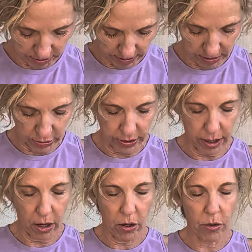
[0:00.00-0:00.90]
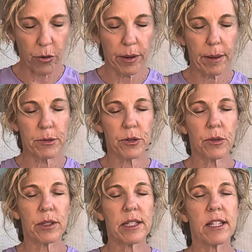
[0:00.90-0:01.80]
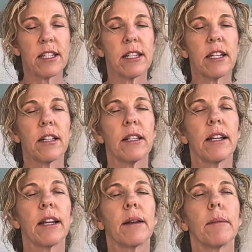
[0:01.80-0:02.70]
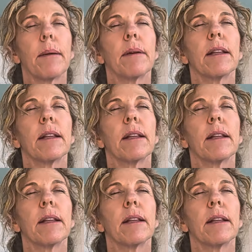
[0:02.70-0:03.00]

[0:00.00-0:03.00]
Now look all the way up towards the ceiling, maybe